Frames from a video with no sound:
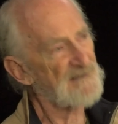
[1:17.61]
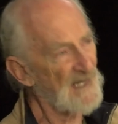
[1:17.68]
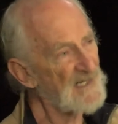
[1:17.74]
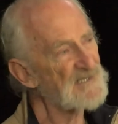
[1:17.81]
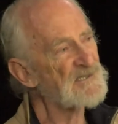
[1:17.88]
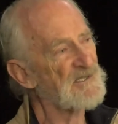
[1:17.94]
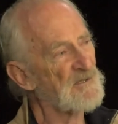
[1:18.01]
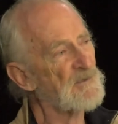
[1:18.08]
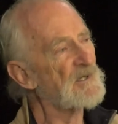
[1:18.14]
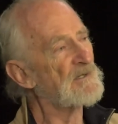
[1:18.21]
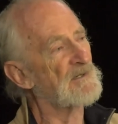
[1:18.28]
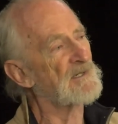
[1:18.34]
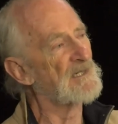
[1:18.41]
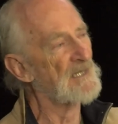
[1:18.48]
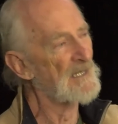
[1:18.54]
That's the
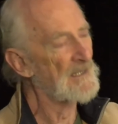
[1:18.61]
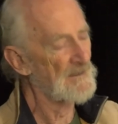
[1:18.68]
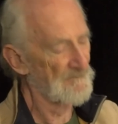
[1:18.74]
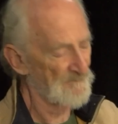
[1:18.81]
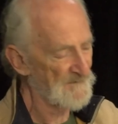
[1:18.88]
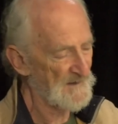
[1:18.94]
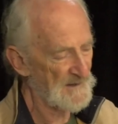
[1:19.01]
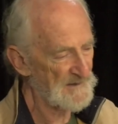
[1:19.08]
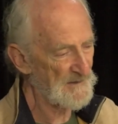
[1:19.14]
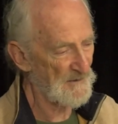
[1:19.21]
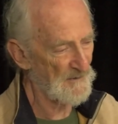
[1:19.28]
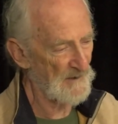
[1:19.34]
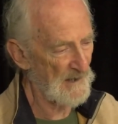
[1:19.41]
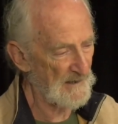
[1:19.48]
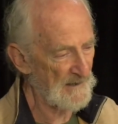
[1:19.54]
word. So
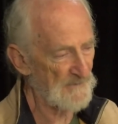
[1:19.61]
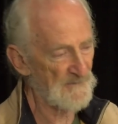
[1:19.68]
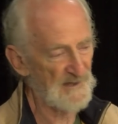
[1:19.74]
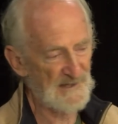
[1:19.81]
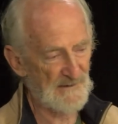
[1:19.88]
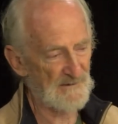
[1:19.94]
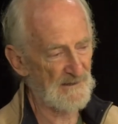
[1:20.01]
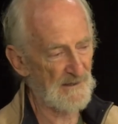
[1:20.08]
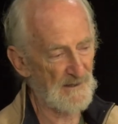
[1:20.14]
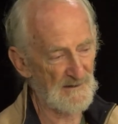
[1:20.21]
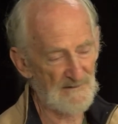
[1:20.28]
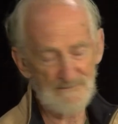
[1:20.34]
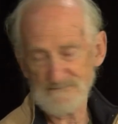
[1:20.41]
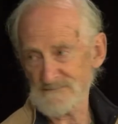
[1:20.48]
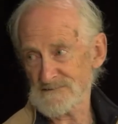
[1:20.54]
I'm going to read a, a
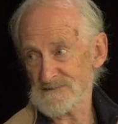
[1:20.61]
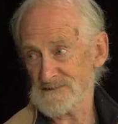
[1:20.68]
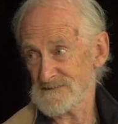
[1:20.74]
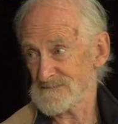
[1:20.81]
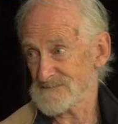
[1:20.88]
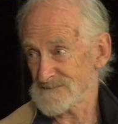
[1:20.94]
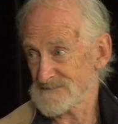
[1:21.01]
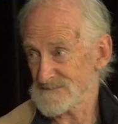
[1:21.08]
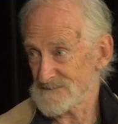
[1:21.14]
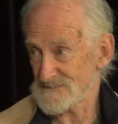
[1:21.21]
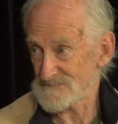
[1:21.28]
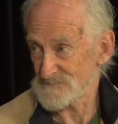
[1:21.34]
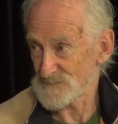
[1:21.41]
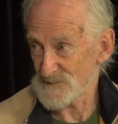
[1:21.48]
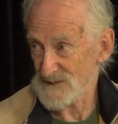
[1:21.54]

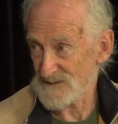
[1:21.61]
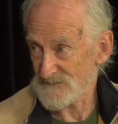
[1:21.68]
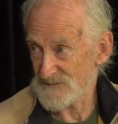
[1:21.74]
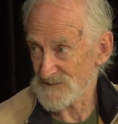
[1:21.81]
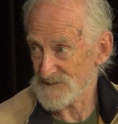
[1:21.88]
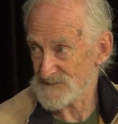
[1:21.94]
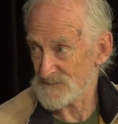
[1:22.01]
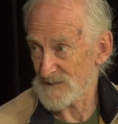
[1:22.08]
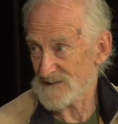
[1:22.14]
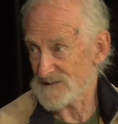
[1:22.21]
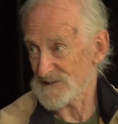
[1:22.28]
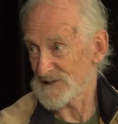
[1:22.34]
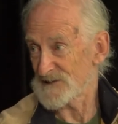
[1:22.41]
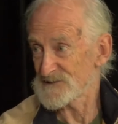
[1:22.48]
when I finish my little